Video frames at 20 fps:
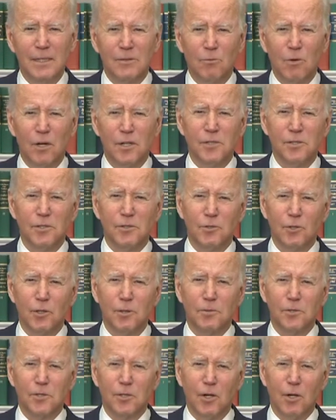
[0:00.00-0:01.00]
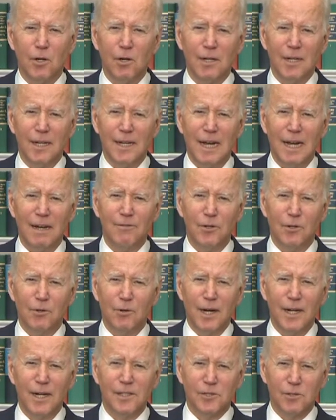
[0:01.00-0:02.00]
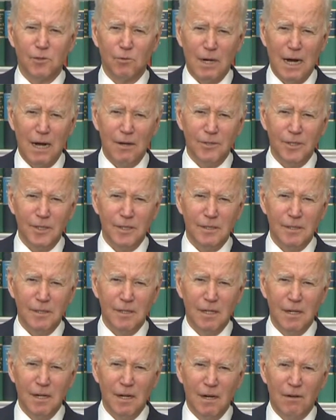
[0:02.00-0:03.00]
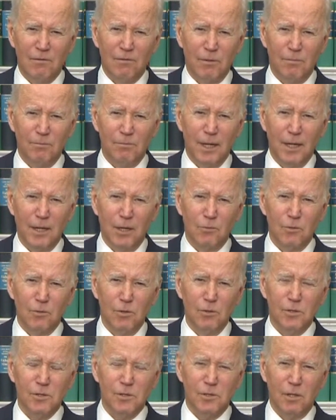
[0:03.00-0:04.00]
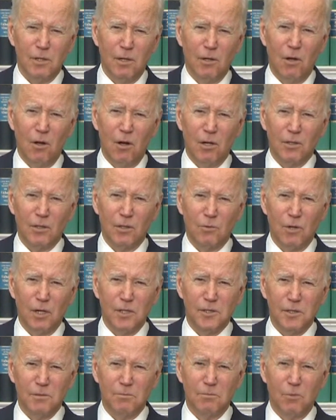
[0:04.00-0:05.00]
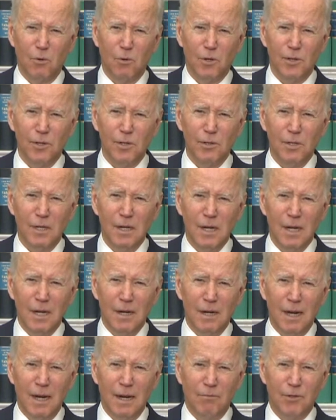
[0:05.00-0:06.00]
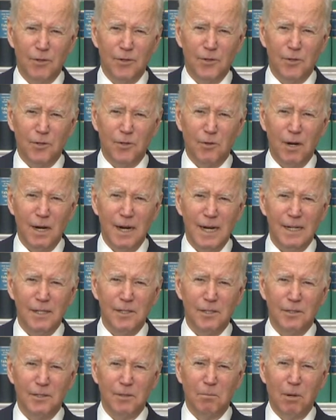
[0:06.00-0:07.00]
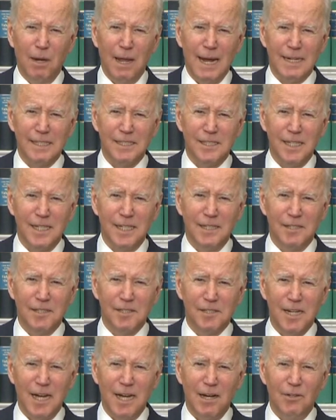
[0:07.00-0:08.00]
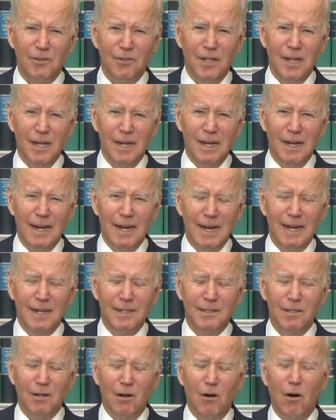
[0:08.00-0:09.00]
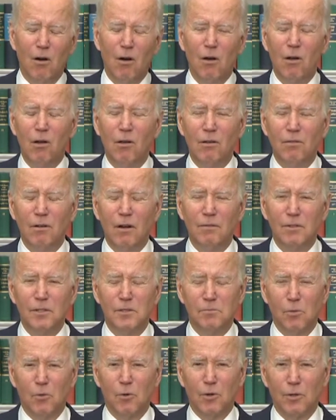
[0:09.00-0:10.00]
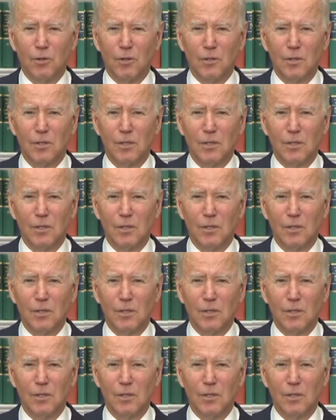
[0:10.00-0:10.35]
Russian troops currently have Ukraine surrounded from Belarus along the Russian border and with Ukraine to the Black Sea in the south and all of its border.